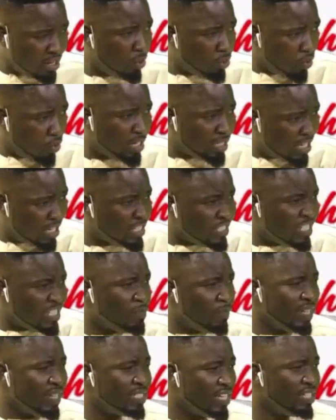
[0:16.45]
or this
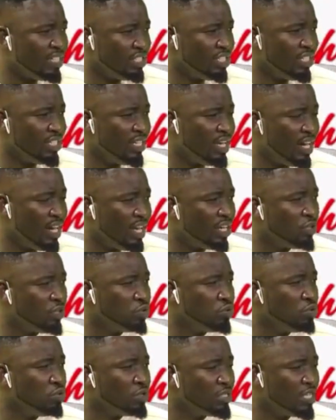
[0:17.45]
dispensation here ye
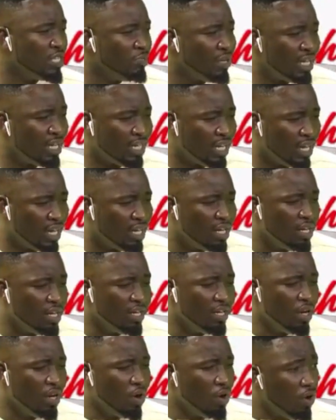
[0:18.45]
jetu mu se bia na
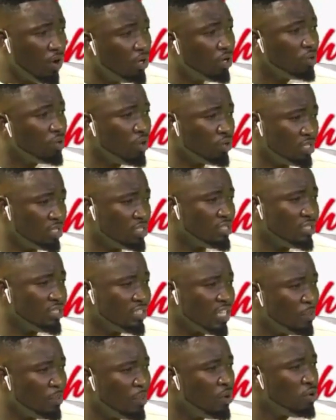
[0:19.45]
holy ghost
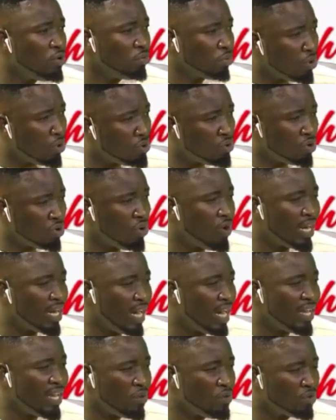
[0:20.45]
nyame hum konkron
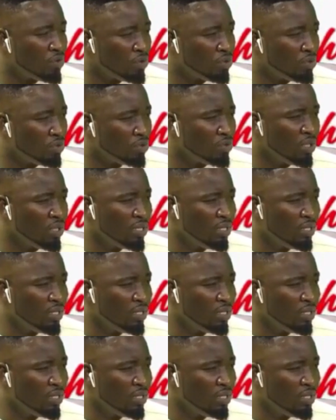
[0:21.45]
aka ye ho no